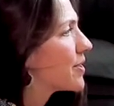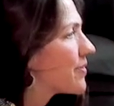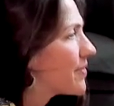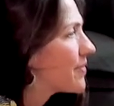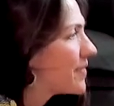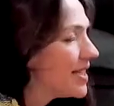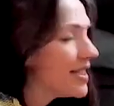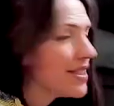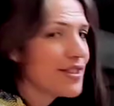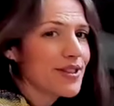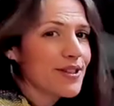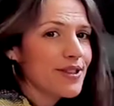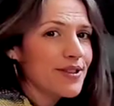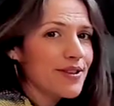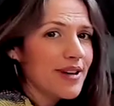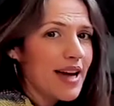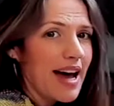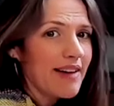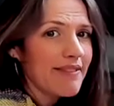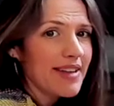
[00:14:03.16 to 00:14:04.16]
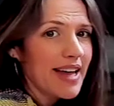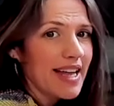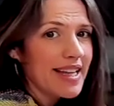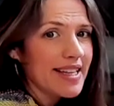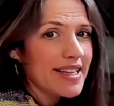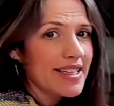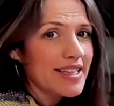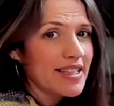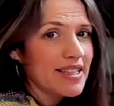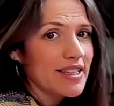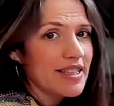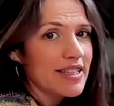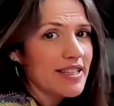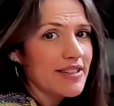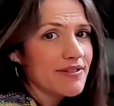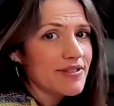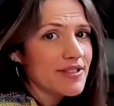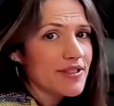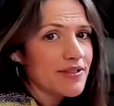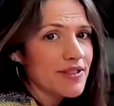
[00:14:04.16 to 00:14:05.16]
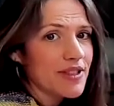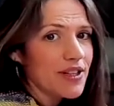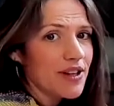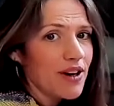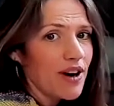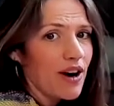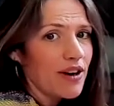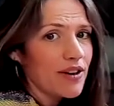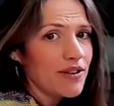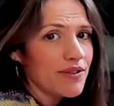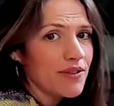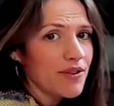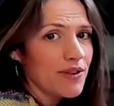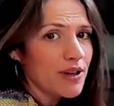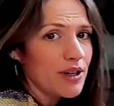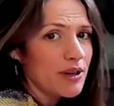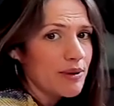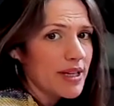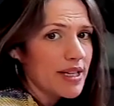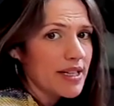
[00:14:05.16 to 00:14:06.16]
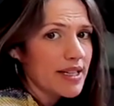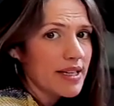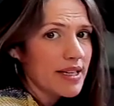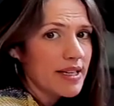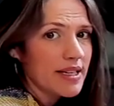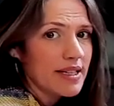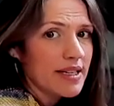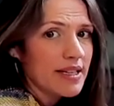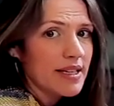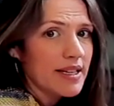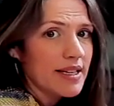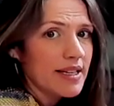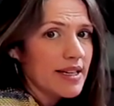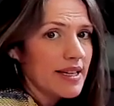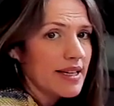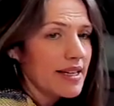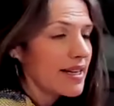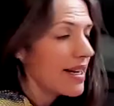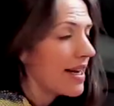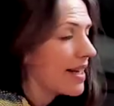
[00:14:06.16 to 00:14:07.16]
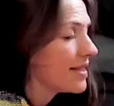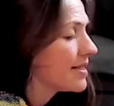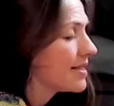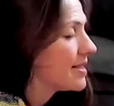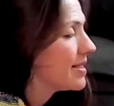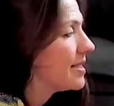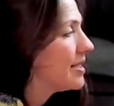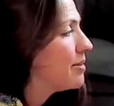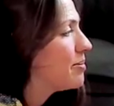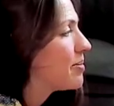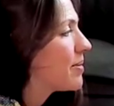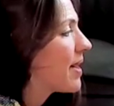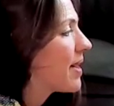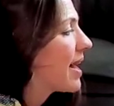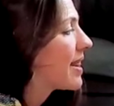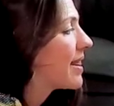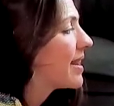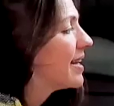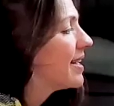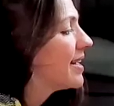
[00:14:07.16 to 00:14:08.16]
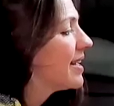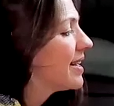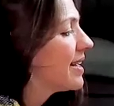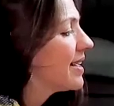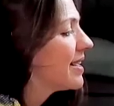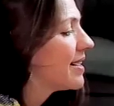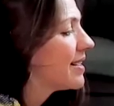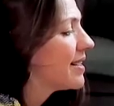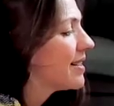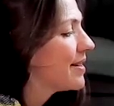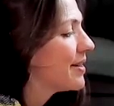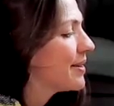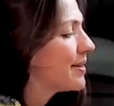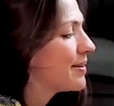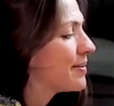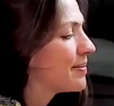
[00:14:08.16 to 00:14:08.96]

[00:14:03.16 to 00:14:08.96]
your feet so you have that little lift of your heart forward. Nice deep breath in here.